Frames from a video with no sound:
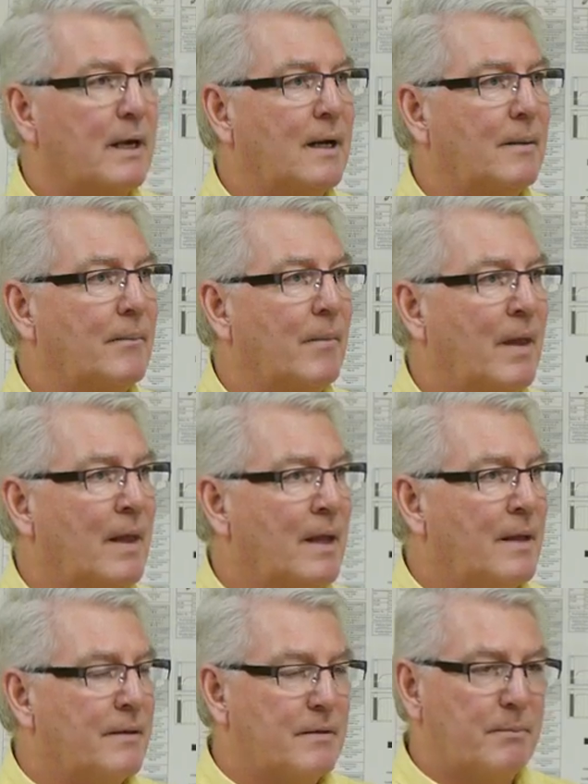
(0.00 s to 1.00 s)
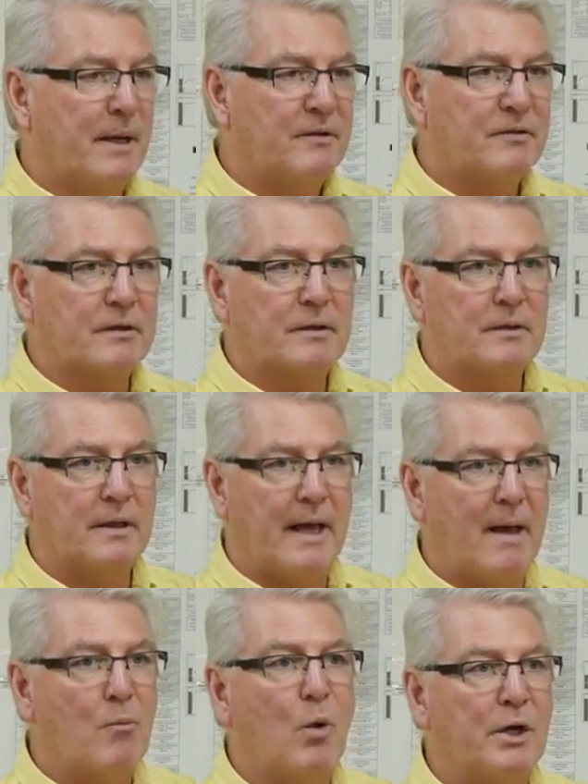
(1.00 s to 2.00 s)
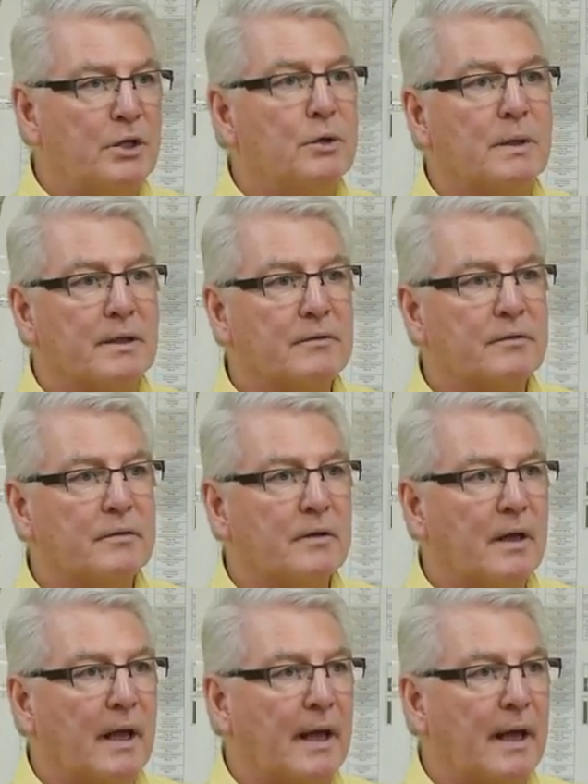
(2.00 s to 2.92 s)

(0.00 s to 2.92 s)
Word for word: Um, they're basic M1 units,